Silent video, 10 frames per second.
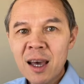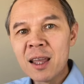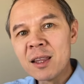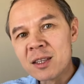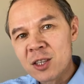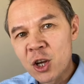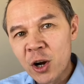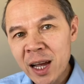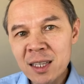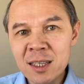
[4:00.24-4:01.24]
And this
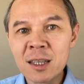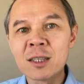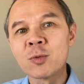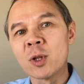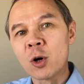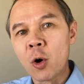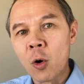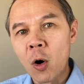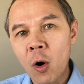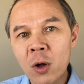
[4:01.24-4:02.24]
crisis will
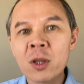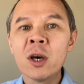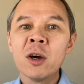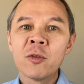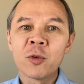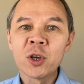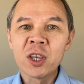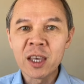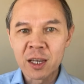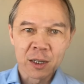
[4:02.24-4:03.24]
go on for
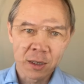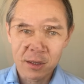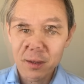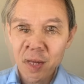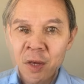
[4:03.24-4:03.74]
years.